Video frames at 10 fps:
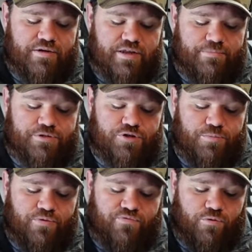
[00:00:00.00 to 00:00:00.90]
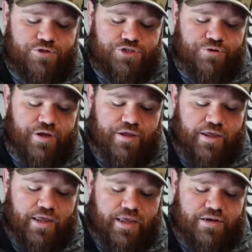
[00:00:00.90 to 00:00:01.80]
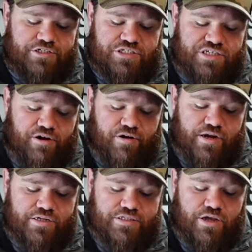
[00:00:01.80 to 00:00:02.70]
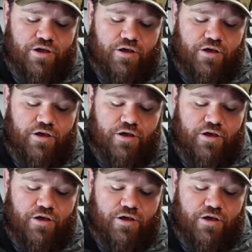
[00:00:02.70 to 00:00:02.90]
temperature before shooting each series